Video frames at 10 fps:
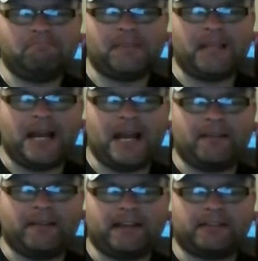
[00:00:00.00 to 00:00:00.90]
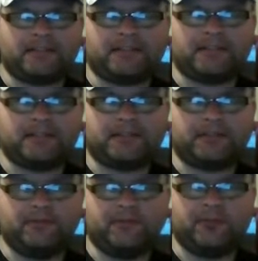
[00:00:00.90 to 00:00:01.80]

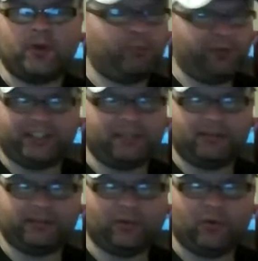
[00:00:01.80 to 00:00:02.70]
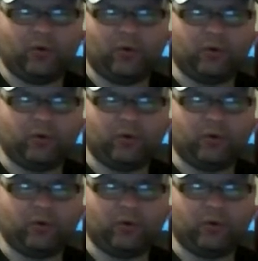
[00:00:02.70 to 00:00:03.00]
That's not predictable at all.